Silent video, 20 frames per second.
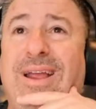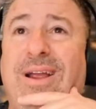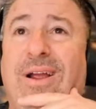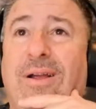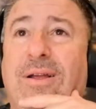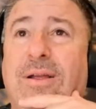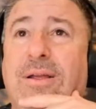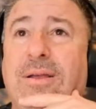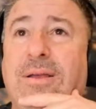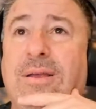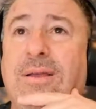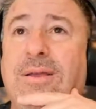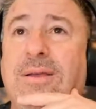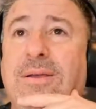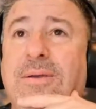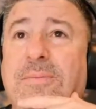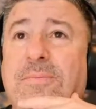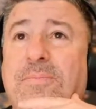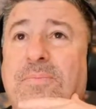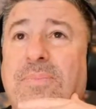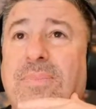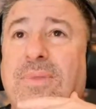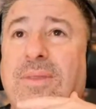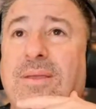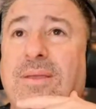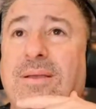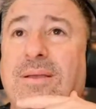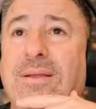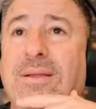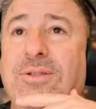here.
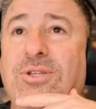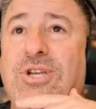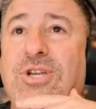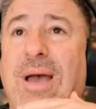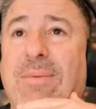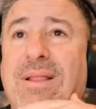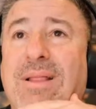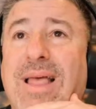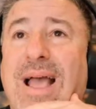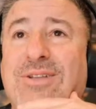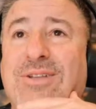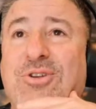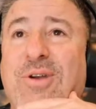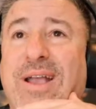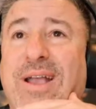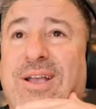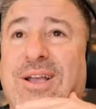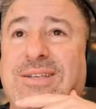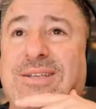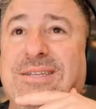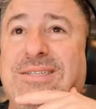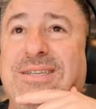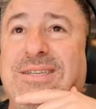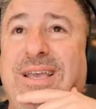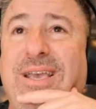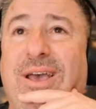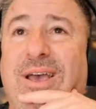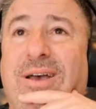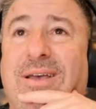Gem Electric, good to see you.